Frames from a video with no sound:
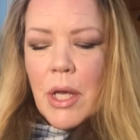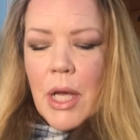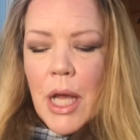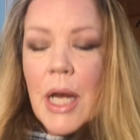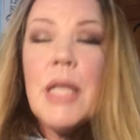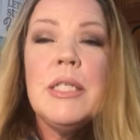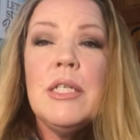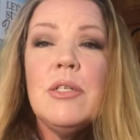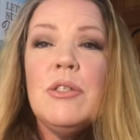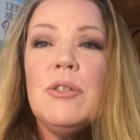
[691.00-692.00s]
and I
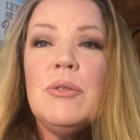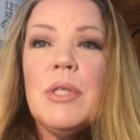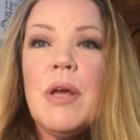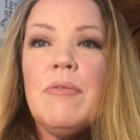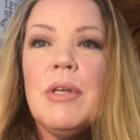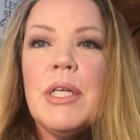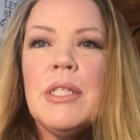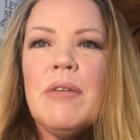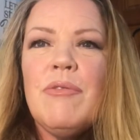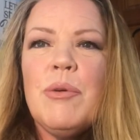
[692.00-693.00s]
still do love it,
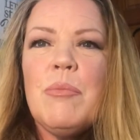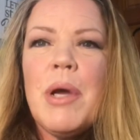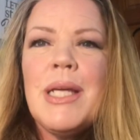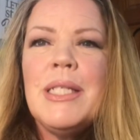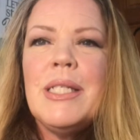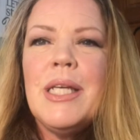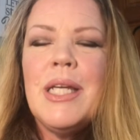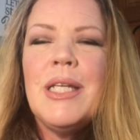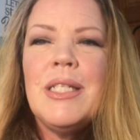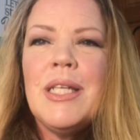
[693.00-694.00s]
except for my
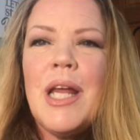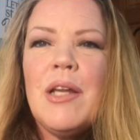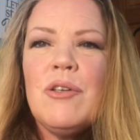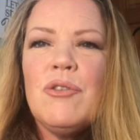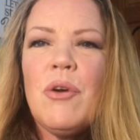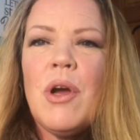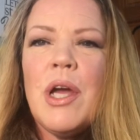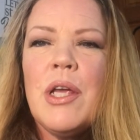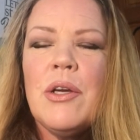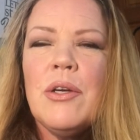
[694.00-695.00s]
skin is getting
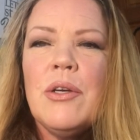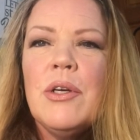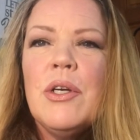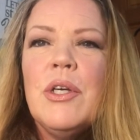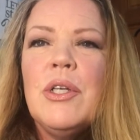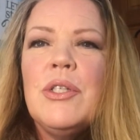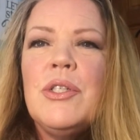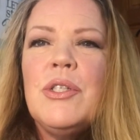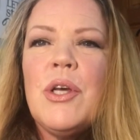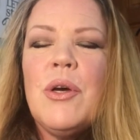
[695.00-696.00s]
drier.
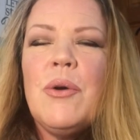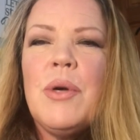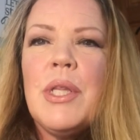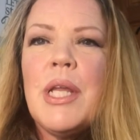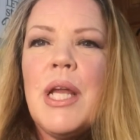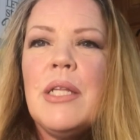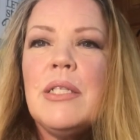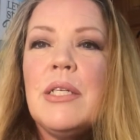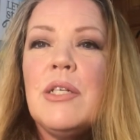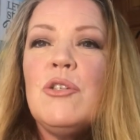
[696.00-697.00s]
So, and that is
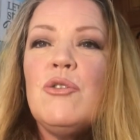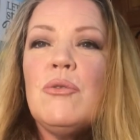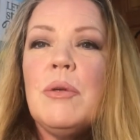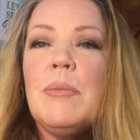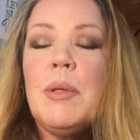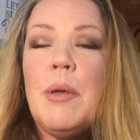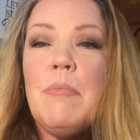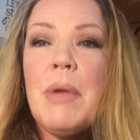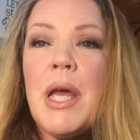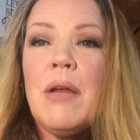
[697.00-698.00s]
an extremely
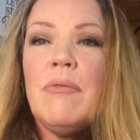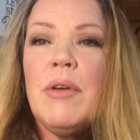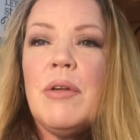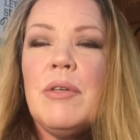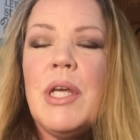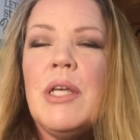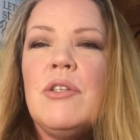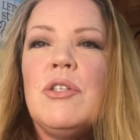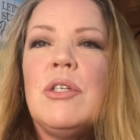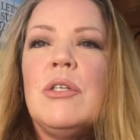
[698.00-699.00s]
matte
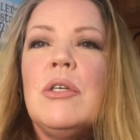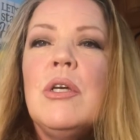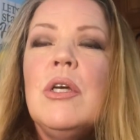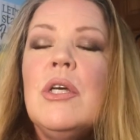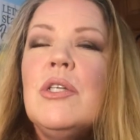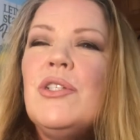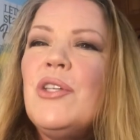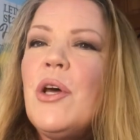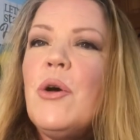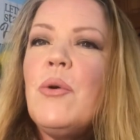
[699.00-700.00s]
foundation,
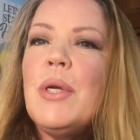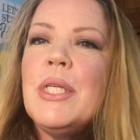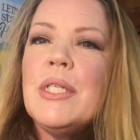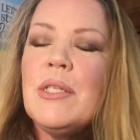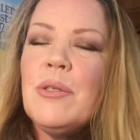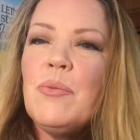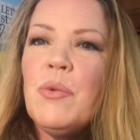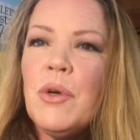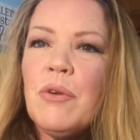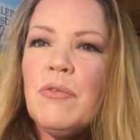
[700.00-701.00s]
so it doesn't
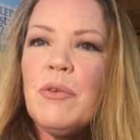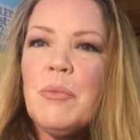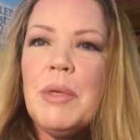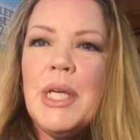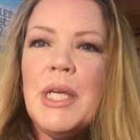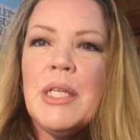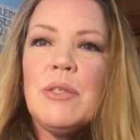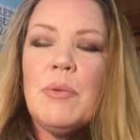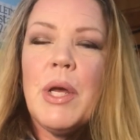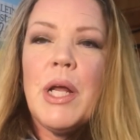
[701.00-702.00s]
work for me
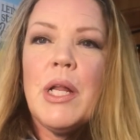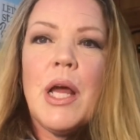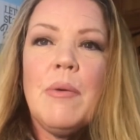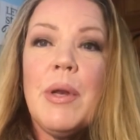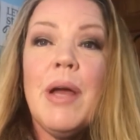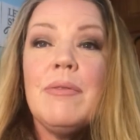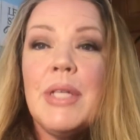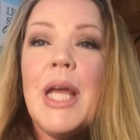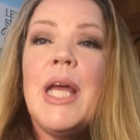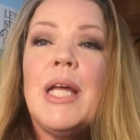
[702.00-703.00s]
as well. I would have
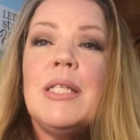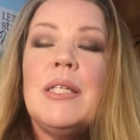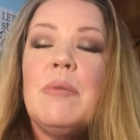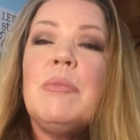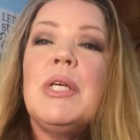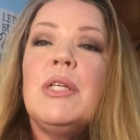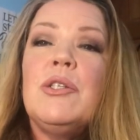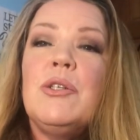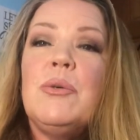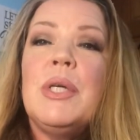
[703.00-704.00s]
to add something
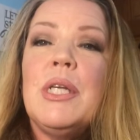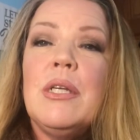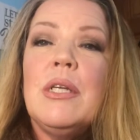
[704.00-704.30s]
to it,